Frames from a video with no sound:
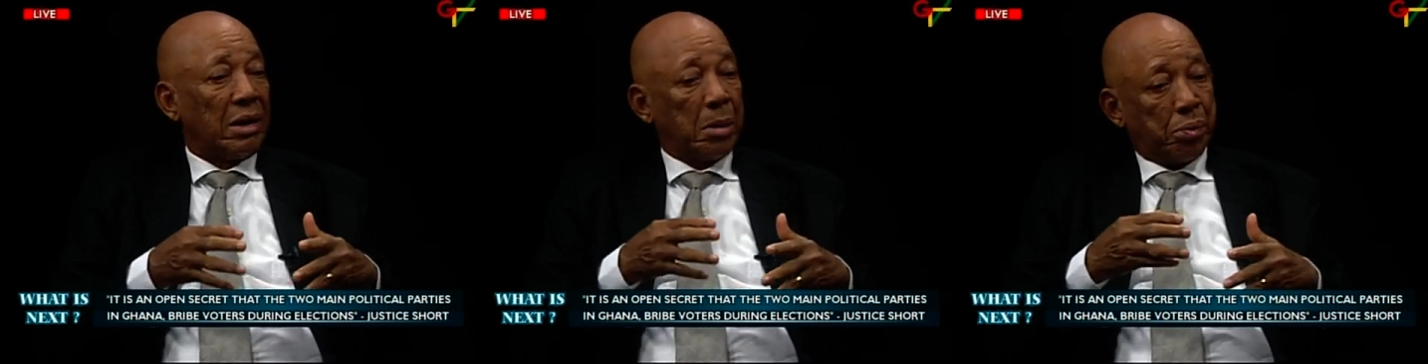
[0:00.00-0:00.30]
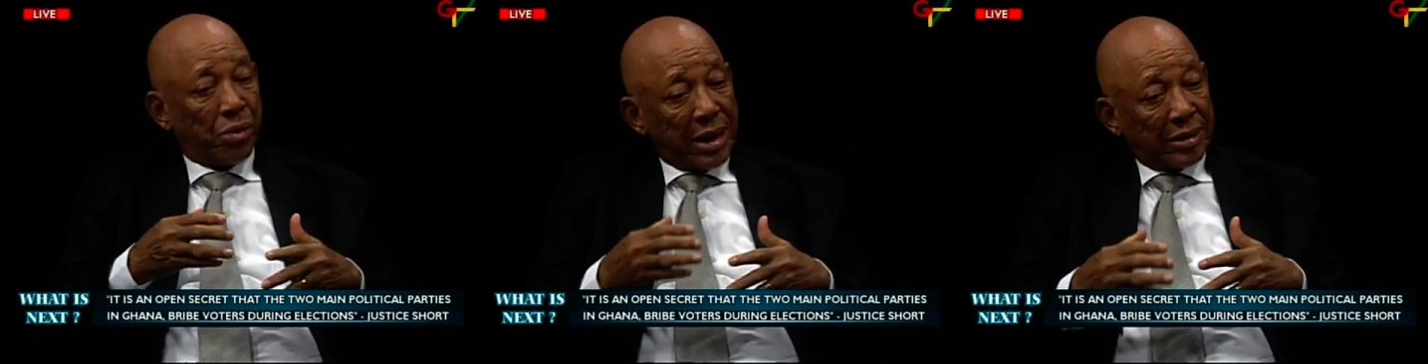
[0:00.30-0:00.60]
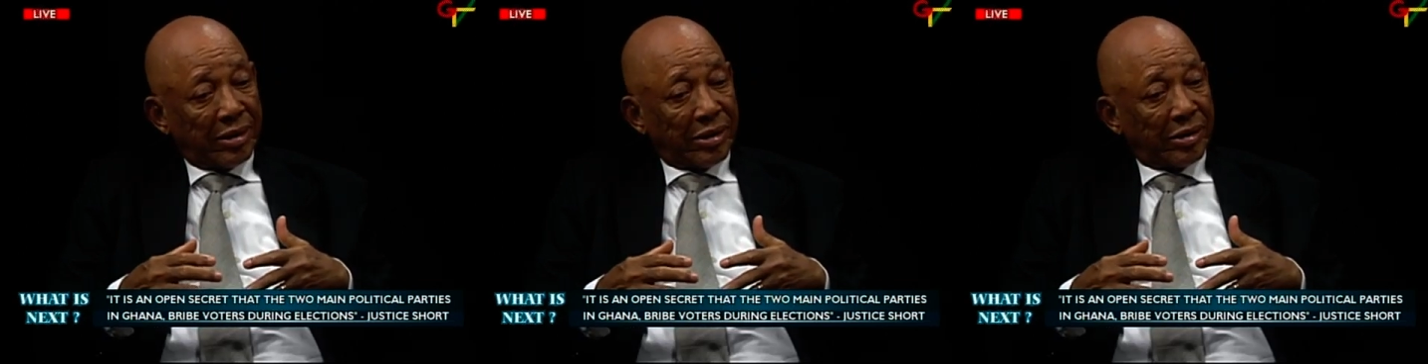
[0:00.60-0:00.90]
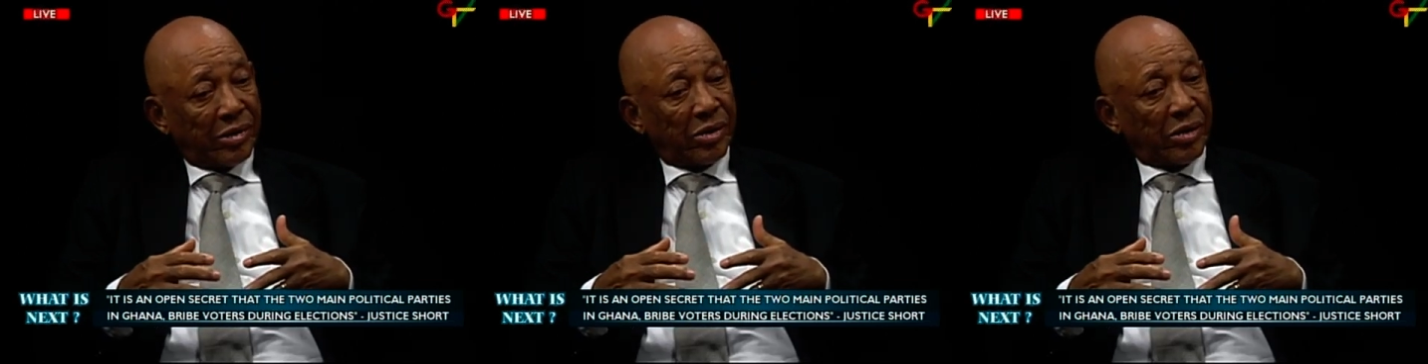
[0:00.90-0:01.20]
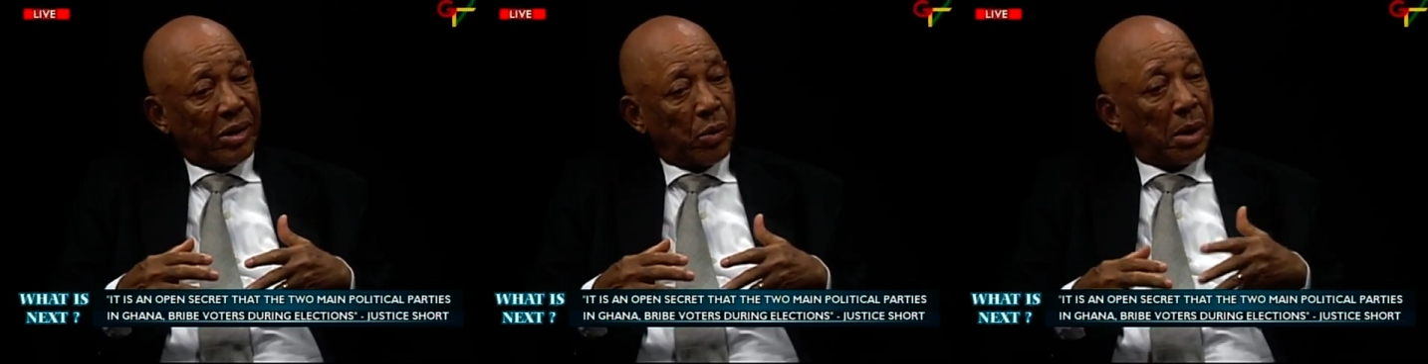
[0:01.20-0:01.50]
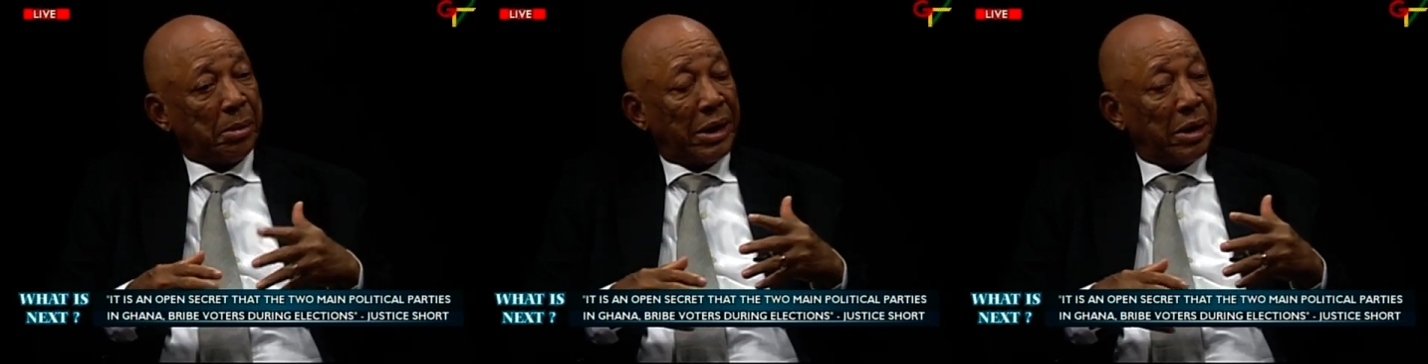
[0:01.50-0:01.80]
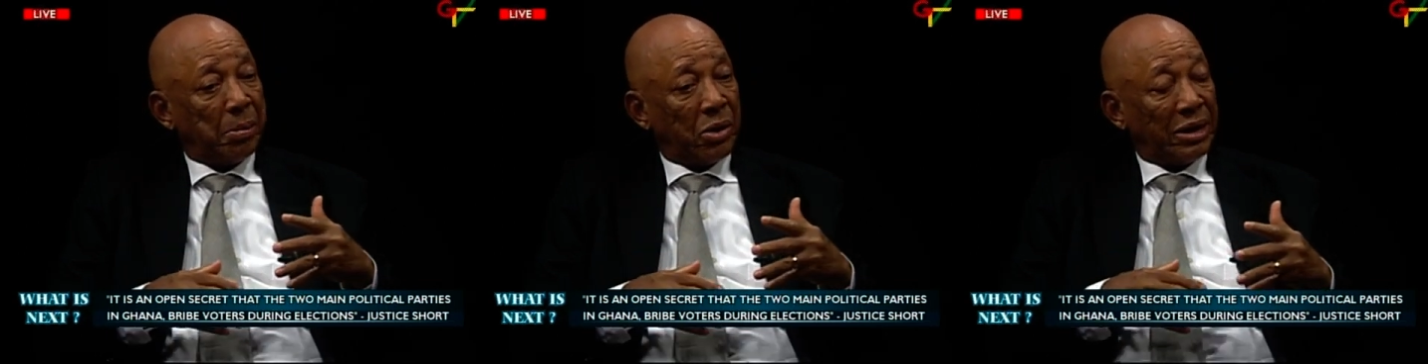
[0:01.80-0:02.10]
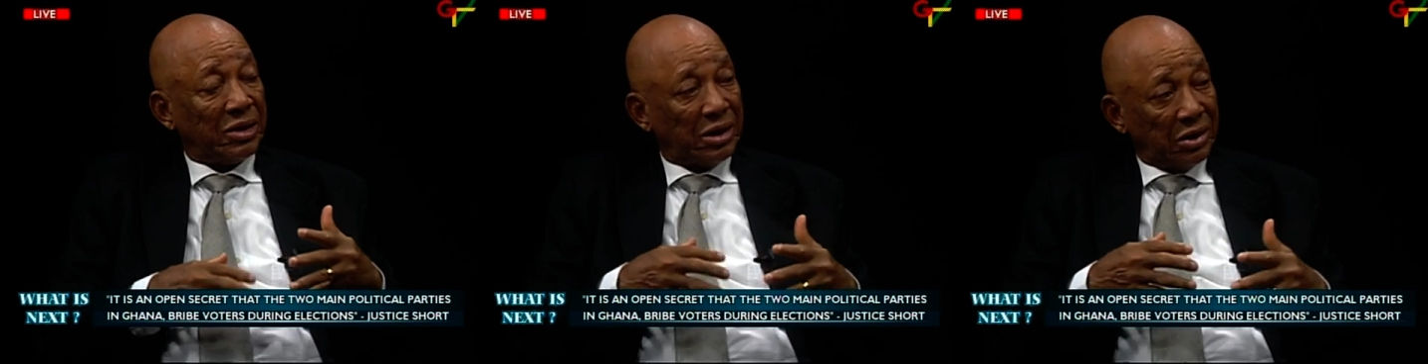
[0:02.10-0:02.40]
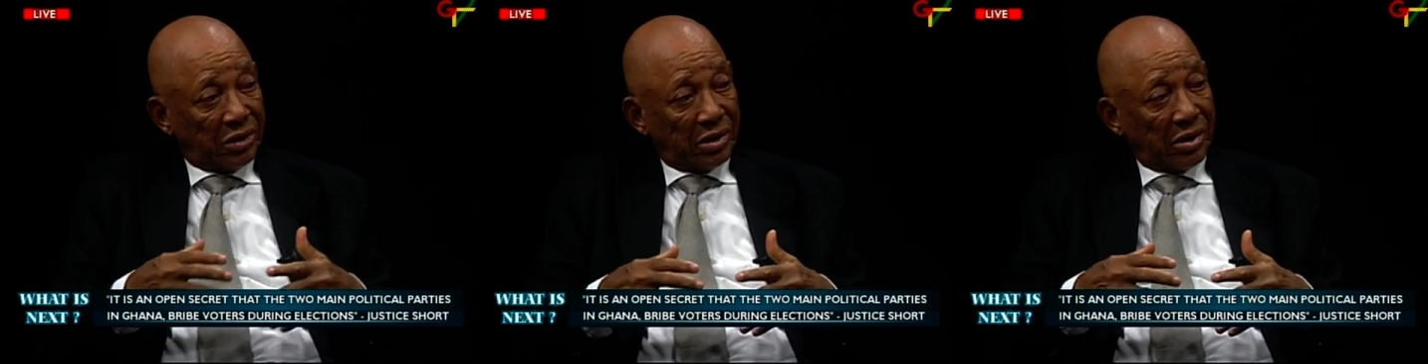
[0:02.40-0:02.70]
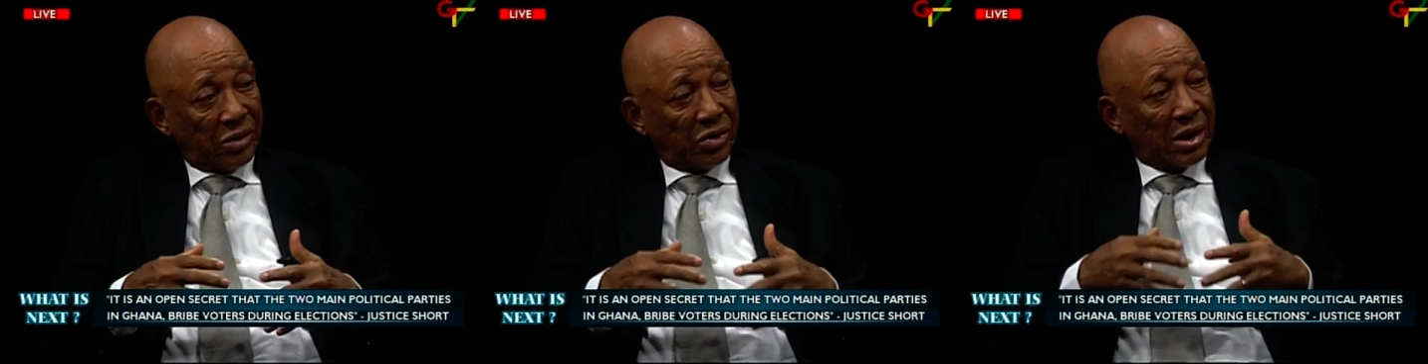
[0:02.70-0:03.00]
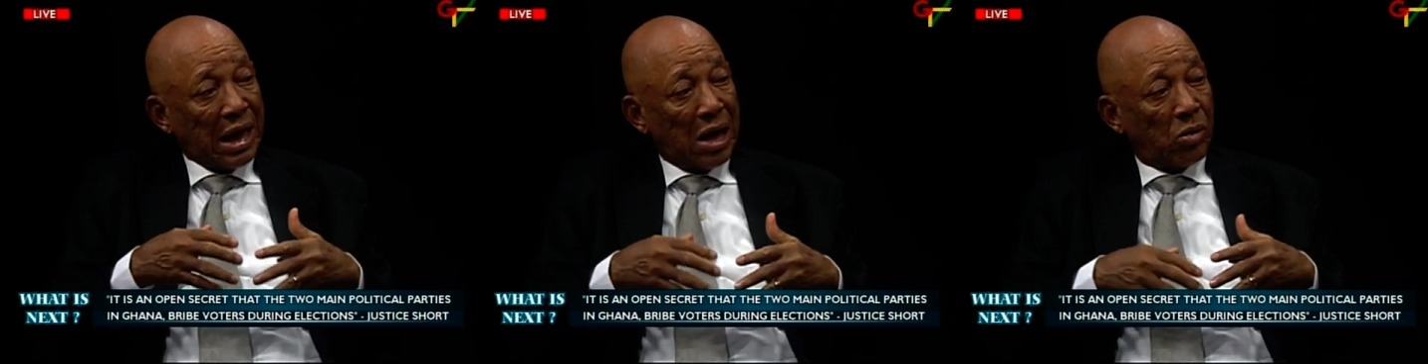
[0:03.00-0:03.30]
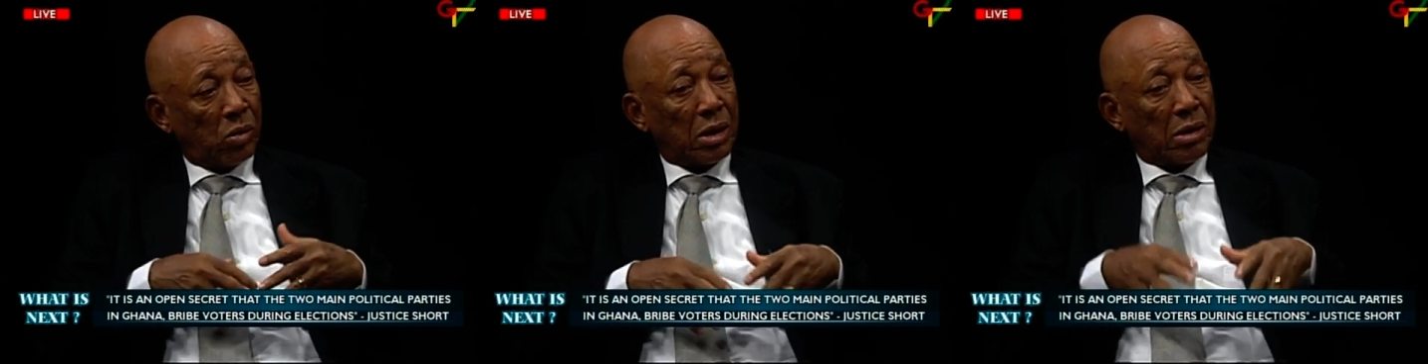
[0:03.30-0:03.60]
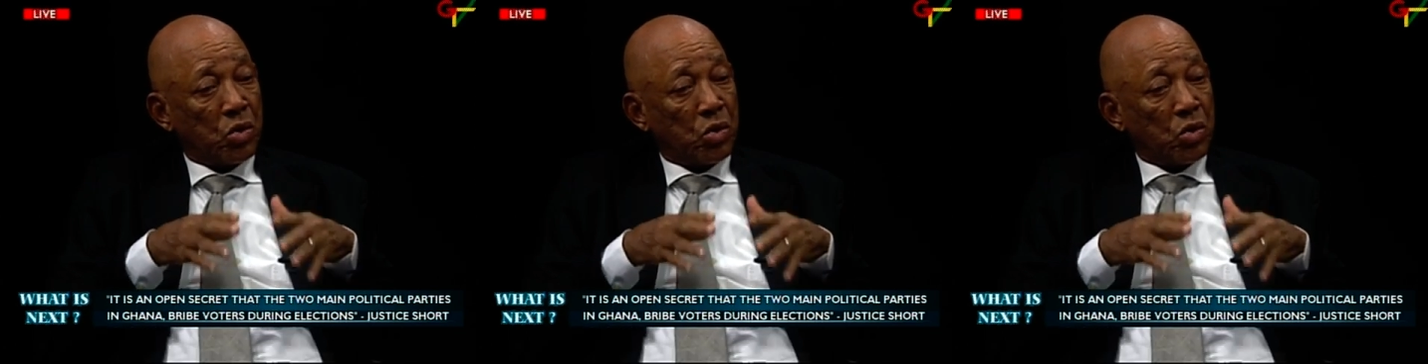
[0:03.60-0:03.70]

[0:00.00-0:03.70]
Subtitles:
the practice whereby politicians now